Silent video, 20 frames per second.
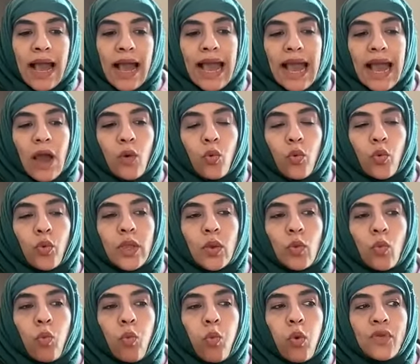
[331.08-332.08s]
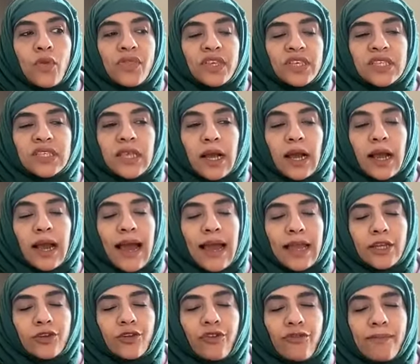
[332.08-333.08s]
this is a
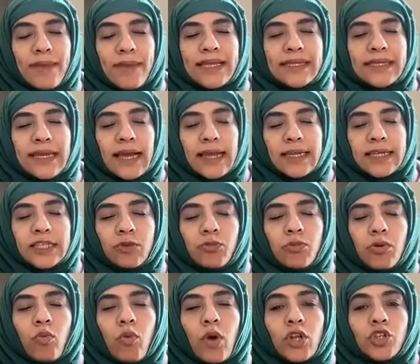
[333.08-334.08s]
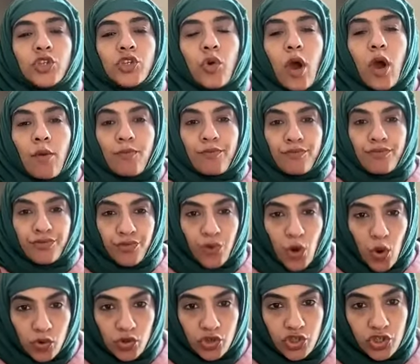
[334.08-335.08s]
kind of mentality we want to
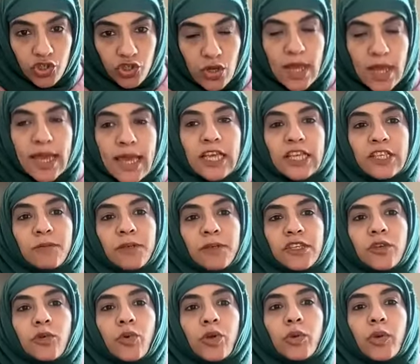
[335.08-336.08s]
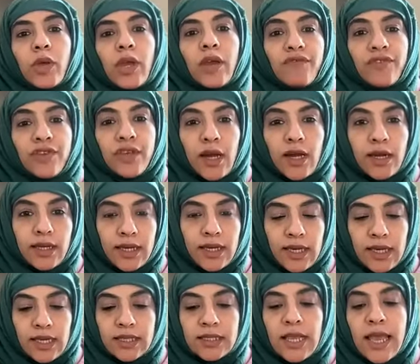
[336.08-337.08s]
approach, especially when we have young
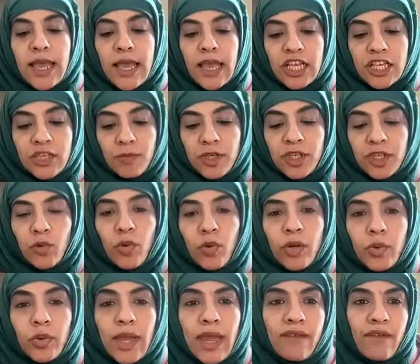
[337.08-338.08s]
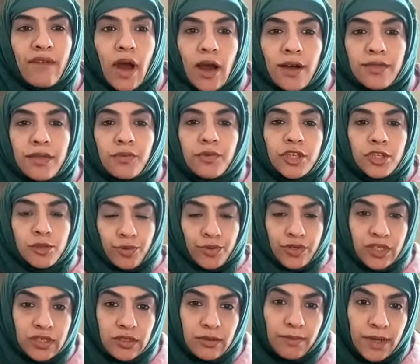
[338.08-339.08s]
kids, especially when we have other
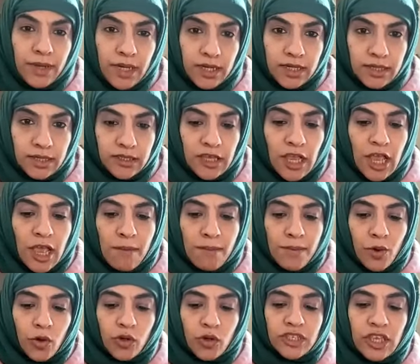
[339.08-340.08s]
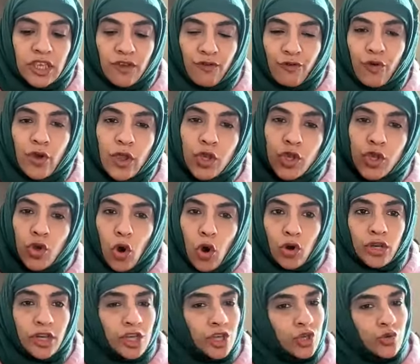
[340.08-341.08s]
responsibilities. Because if we
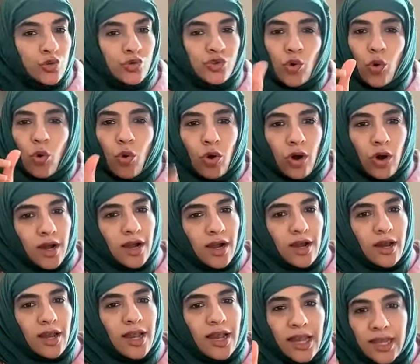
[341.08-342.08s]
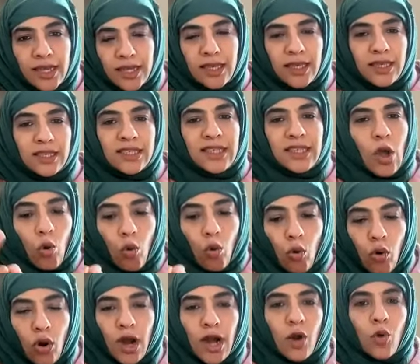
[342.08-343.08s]
only use or, ladies, the
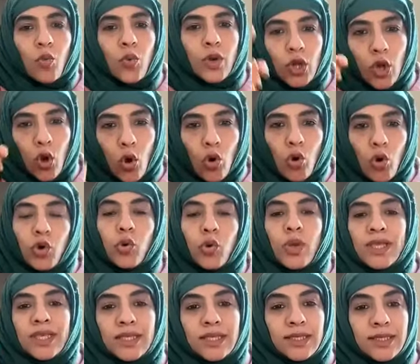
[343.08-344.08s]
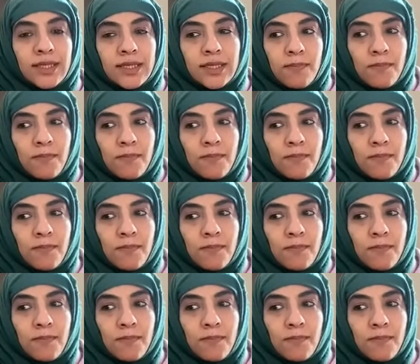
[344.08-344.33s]
or will always